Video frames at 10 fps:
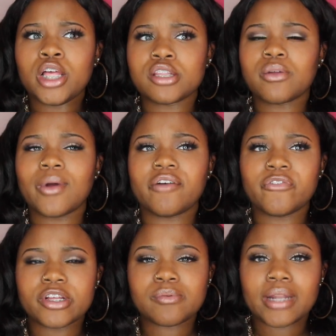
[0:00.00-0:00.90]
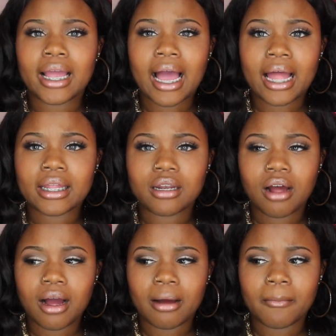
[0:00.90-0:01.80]
So at first when I got it,
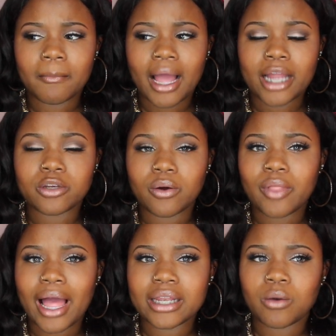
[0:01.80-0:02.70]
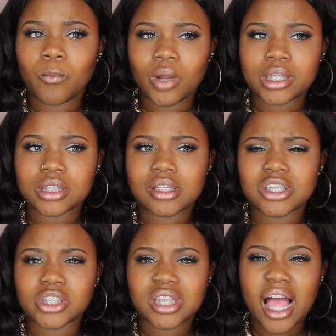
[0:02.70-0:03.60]
I know that I didn't want
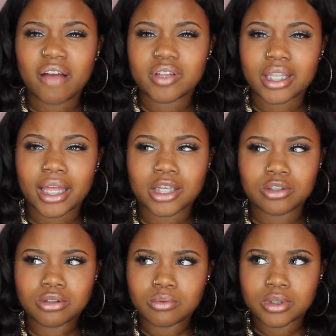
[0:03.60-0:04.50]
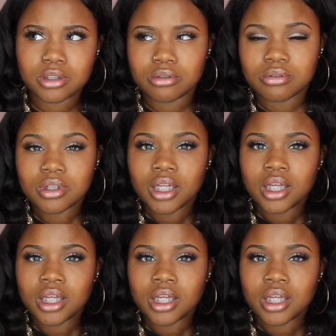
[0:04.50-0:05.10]
to just have it like, you know, where you